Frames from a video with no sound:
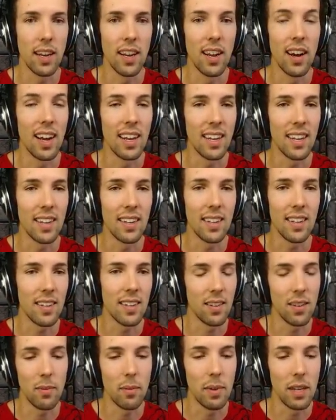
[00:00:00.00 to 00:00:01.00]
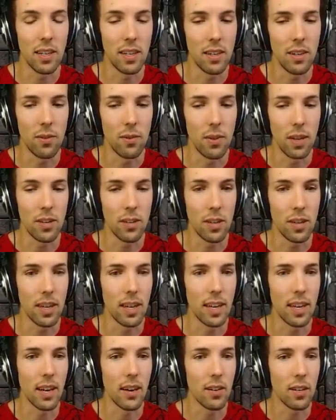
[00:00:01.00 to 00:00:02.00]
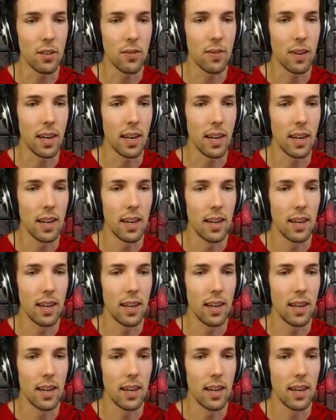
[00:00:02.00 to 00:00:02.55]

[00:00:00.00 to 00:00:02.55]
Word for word: No, I didn't. I mean, you literally didn't know. It's fine.